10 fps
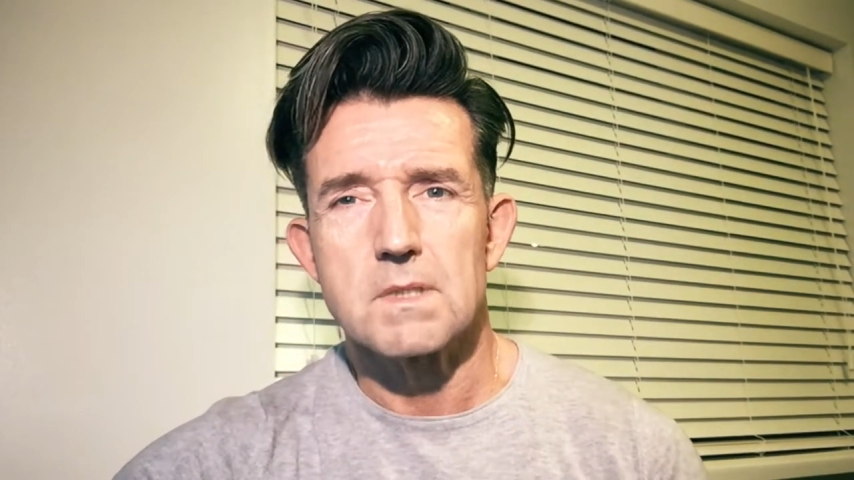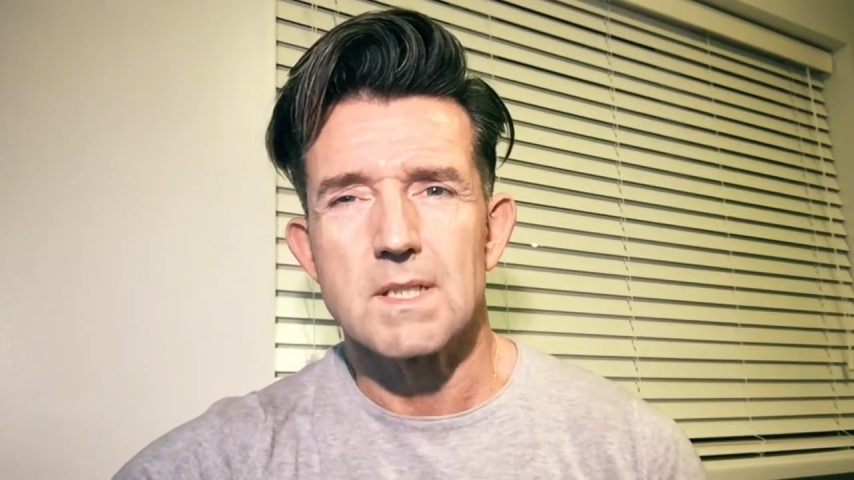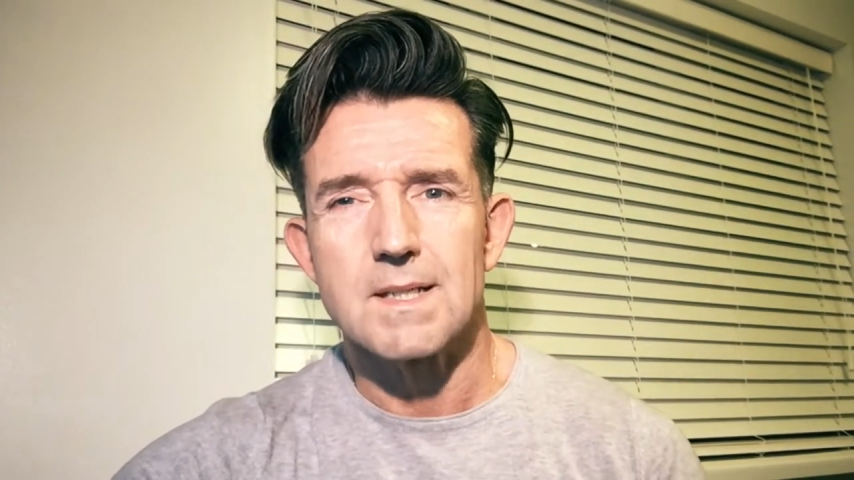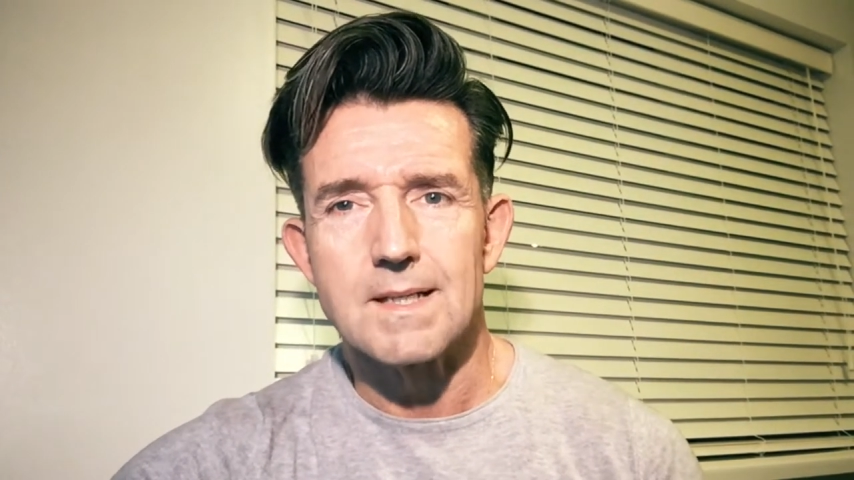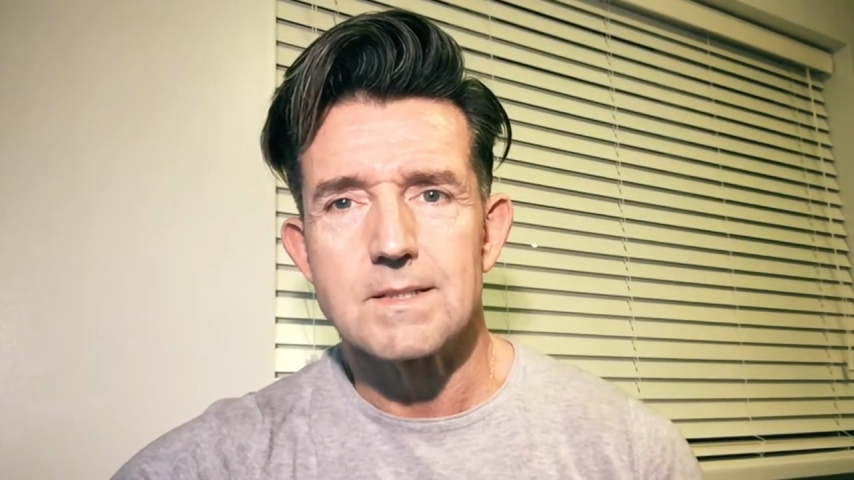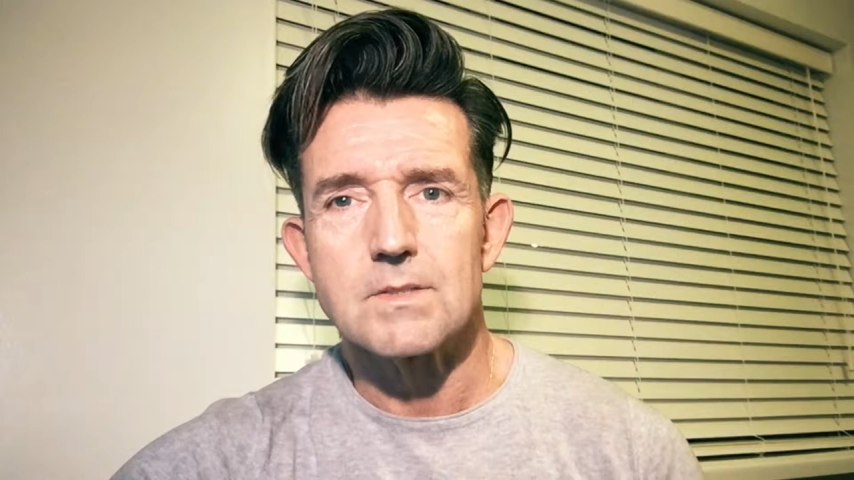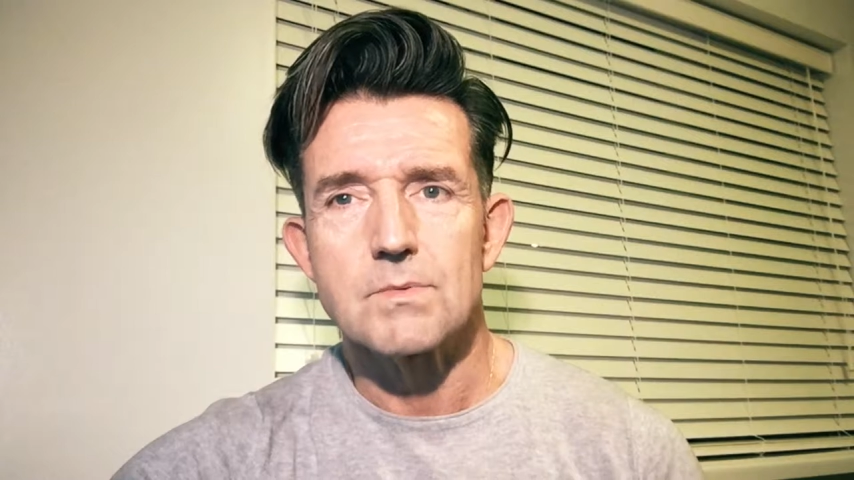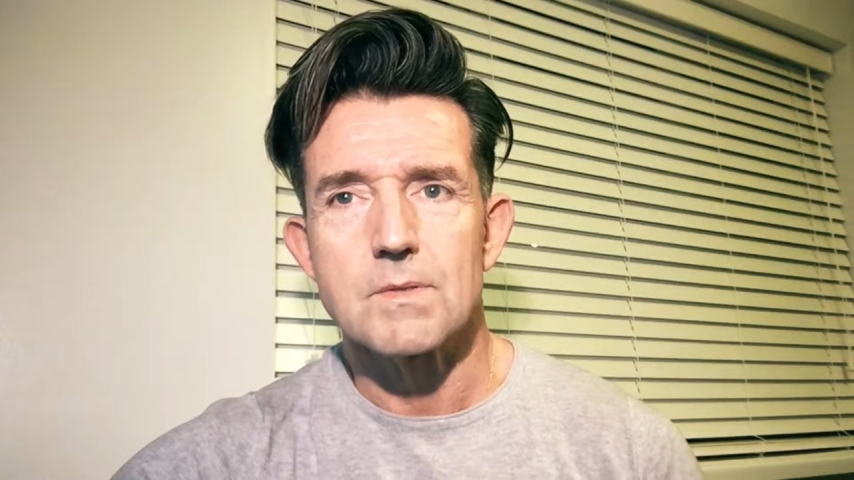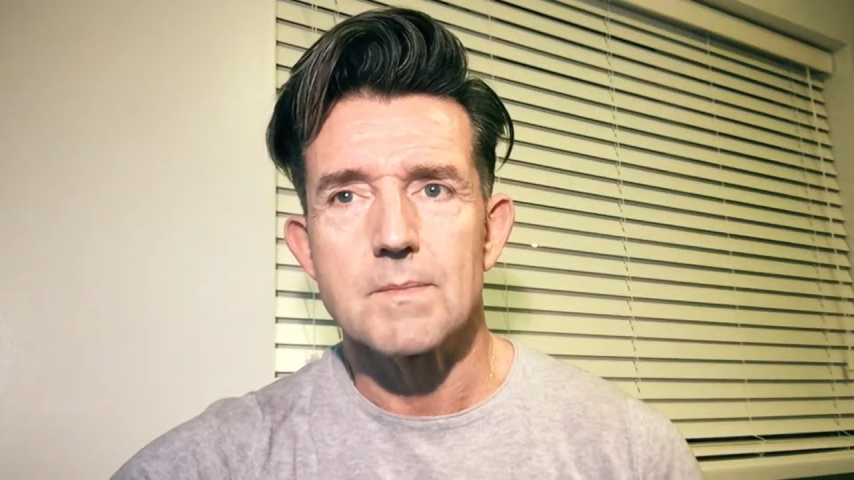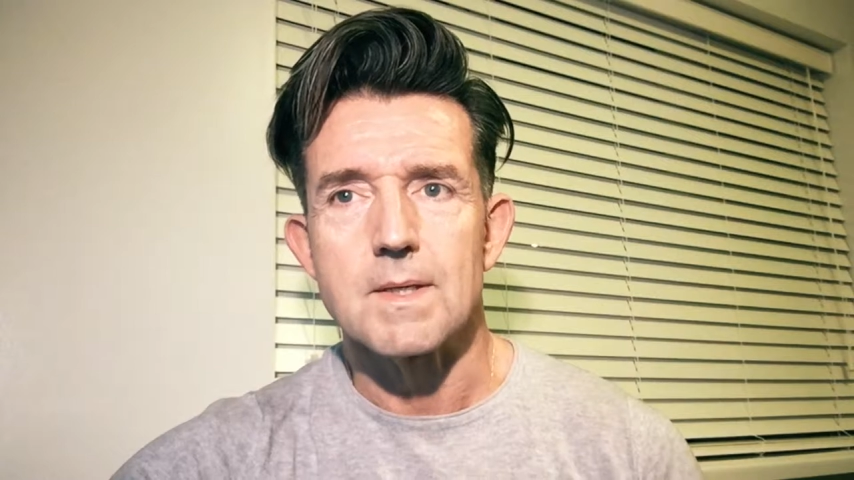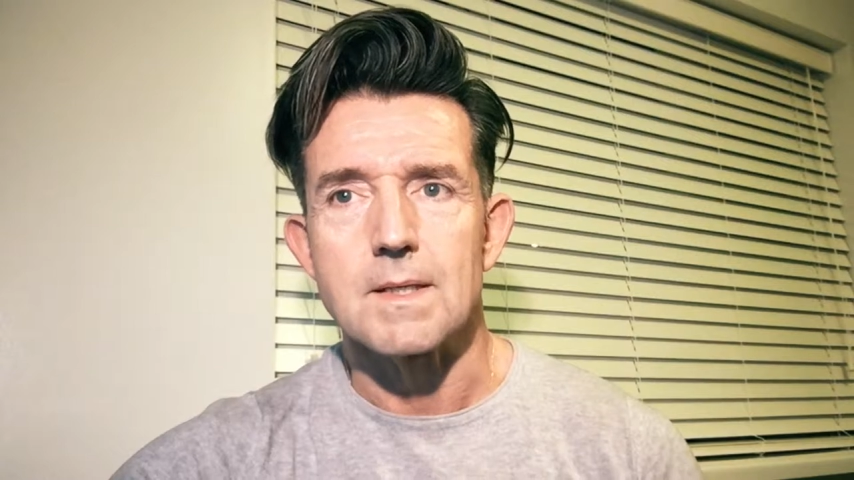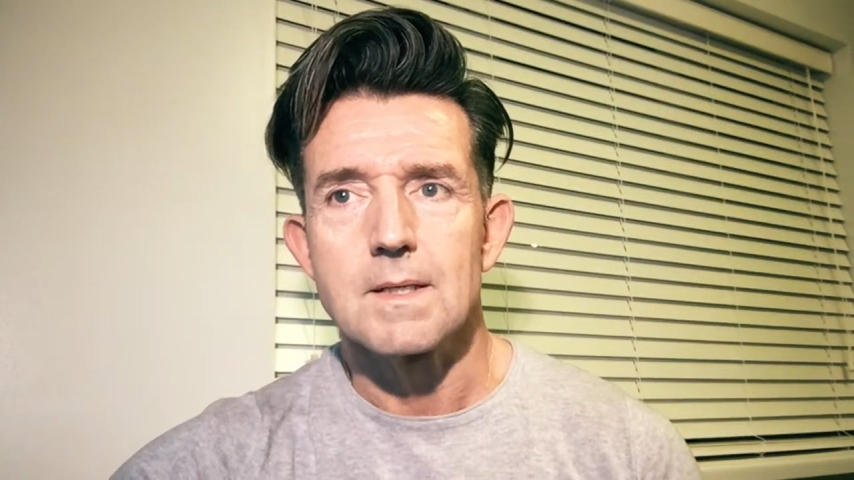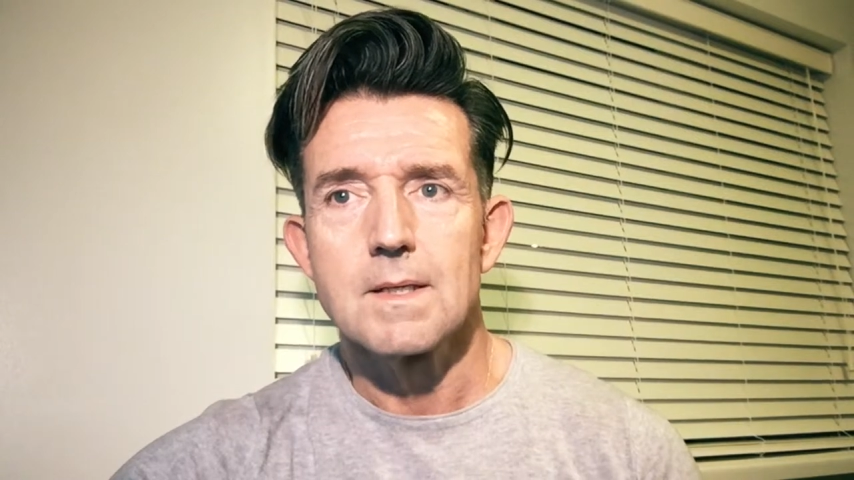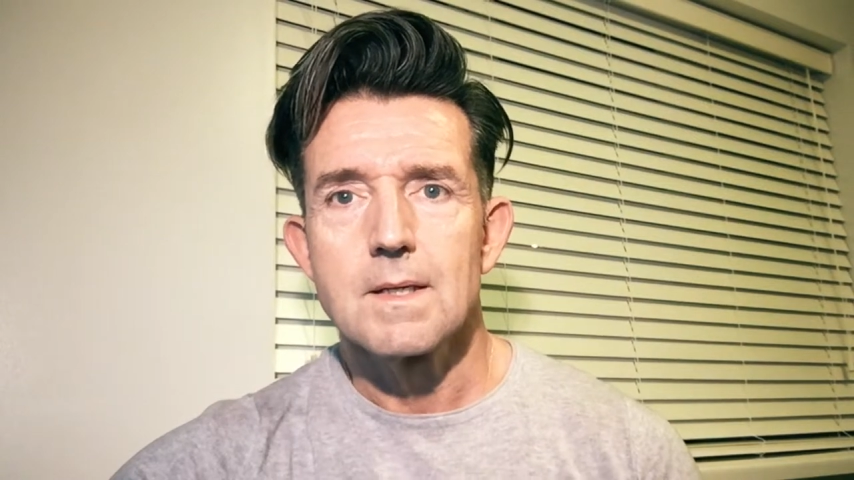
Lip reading: connected with me.